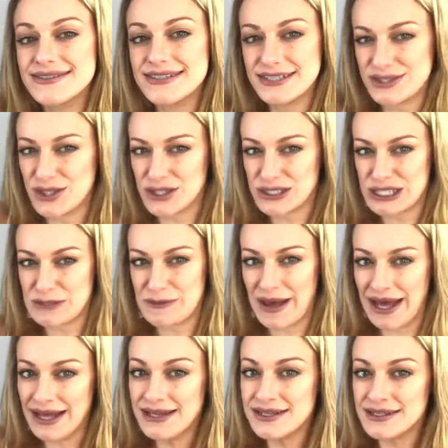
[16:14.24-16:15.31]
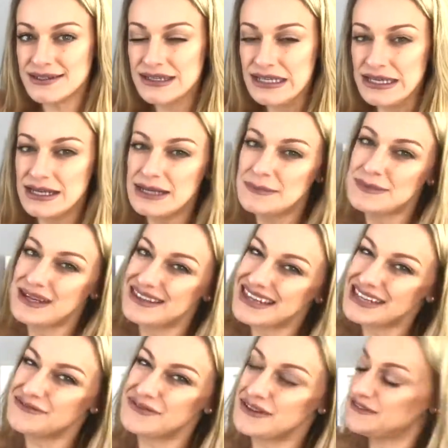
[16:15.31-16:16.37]
it's not so bad. But I
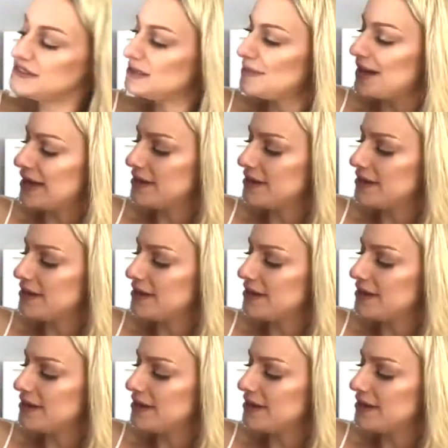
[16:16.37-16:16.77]
think £50,